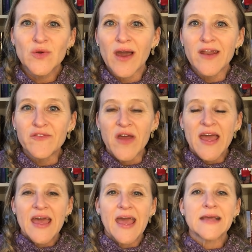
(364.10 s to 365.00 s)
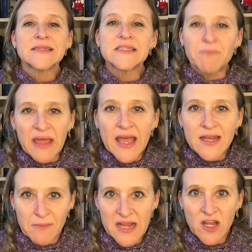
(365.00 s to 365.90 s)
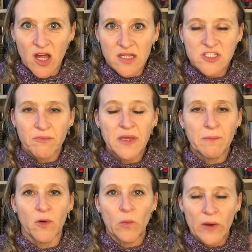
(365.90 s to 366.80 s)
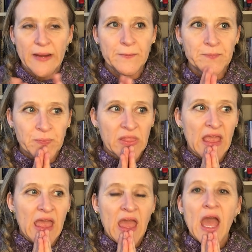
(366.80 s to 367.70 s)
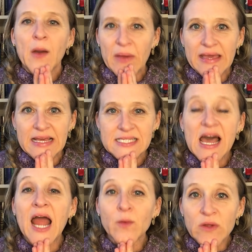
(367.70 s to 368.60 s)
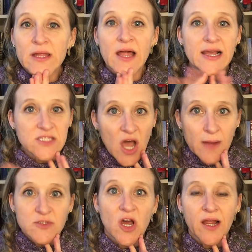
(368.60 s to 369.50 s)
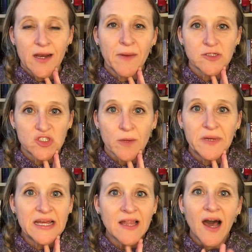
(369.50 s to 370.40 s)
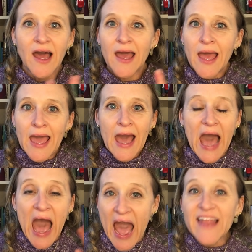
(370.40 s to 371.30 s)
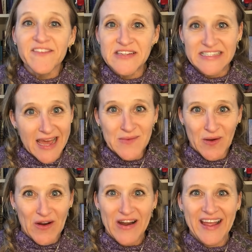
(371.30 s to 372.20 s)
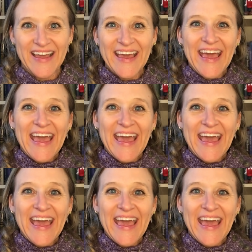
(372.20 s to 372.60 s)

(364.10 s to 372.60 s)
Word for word: to kind of expand my knowledge of people, right? Okay, yes, I realize I'm talking about Germany a lot. I live in Denmark.